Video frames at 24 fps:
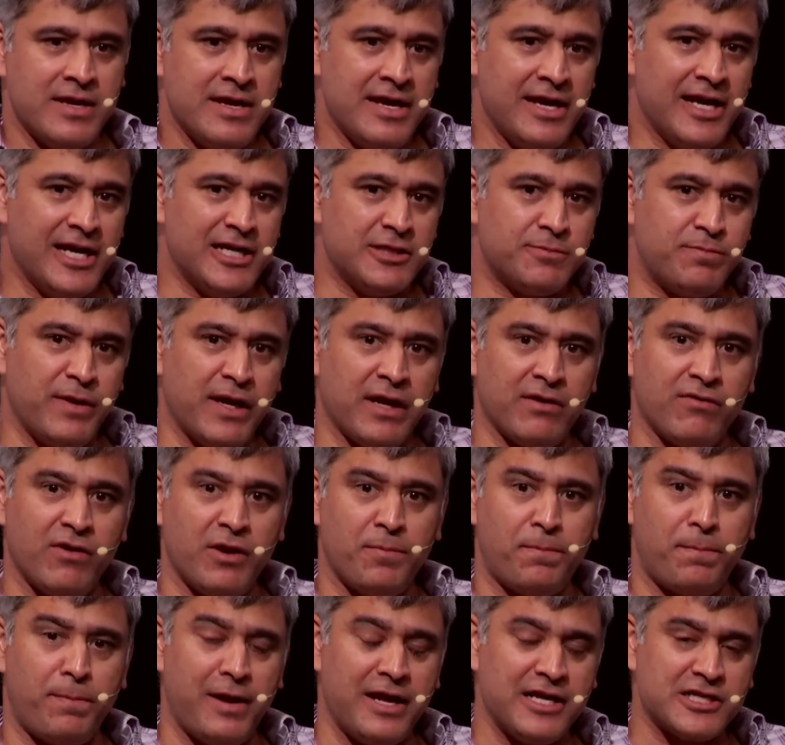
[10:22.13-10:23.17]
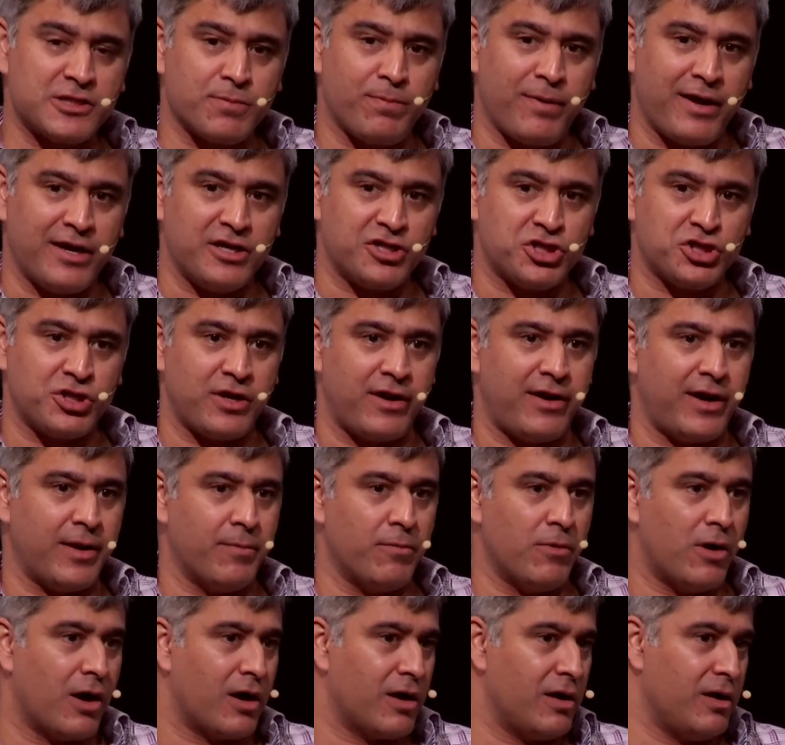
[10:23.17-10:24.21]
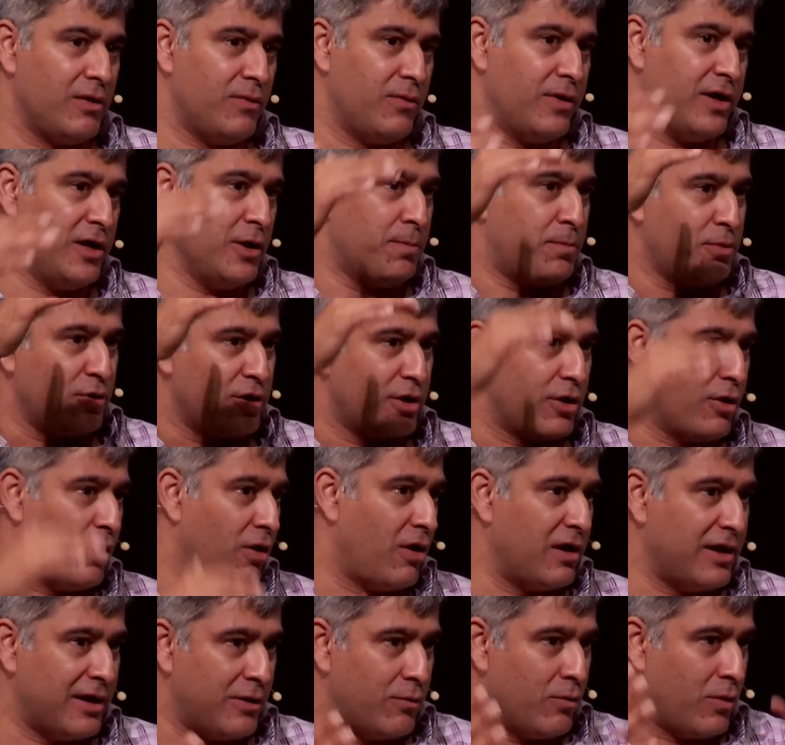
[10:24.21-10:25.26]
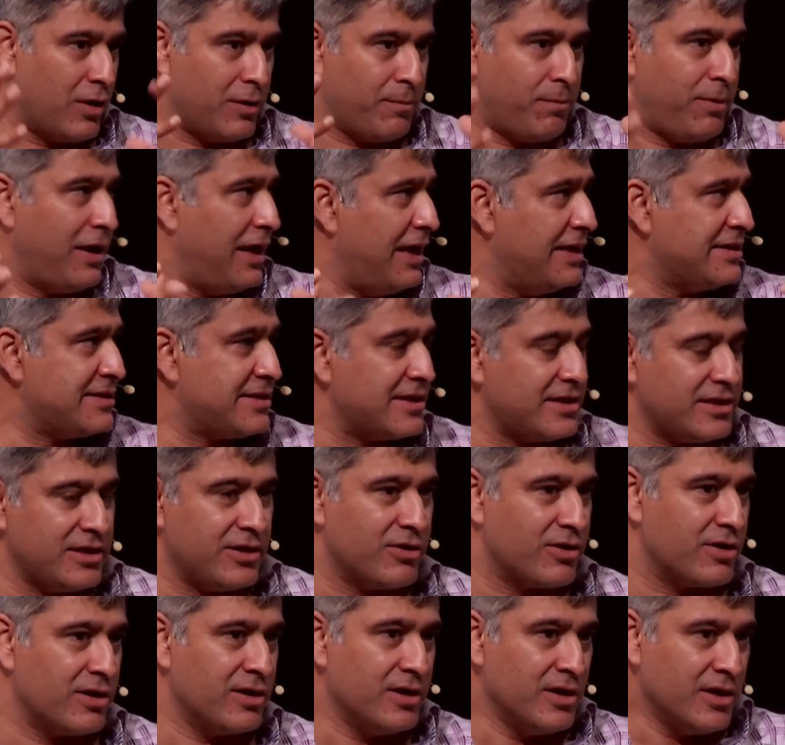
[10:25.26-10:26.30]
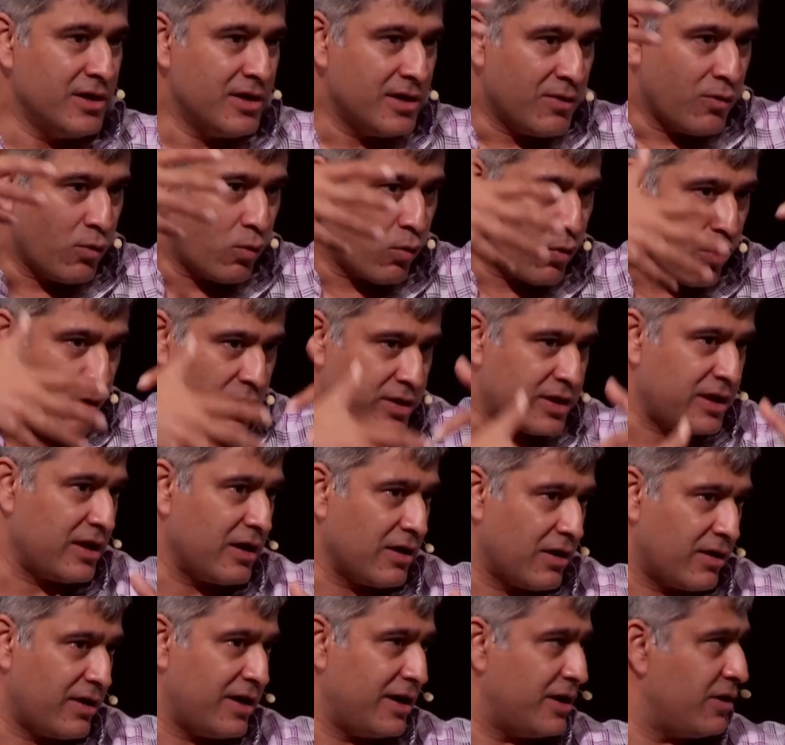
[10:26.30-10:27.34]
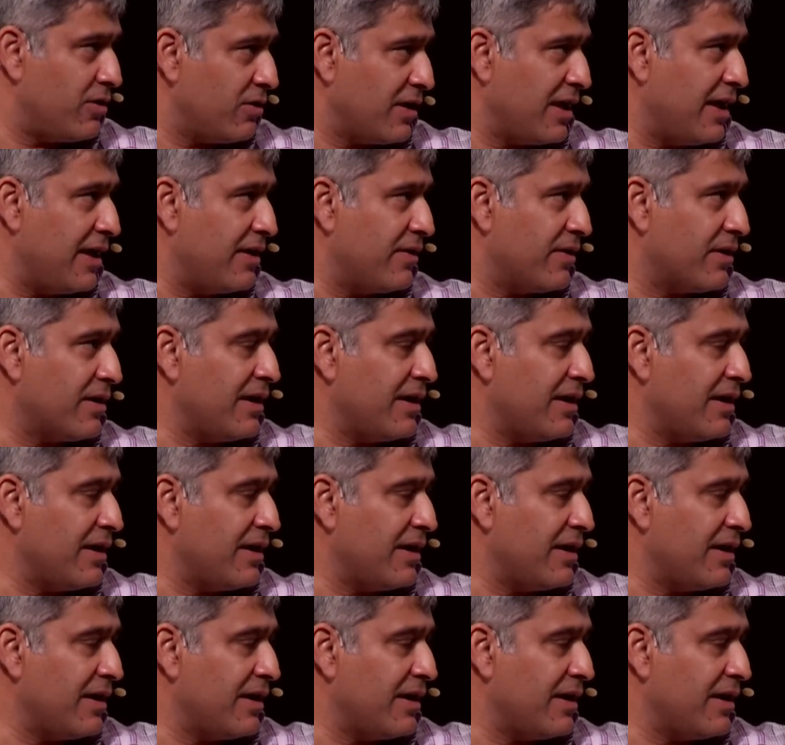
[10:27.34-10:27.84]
is being replaced by a sharing model where you put it all in one place and you're working on it together.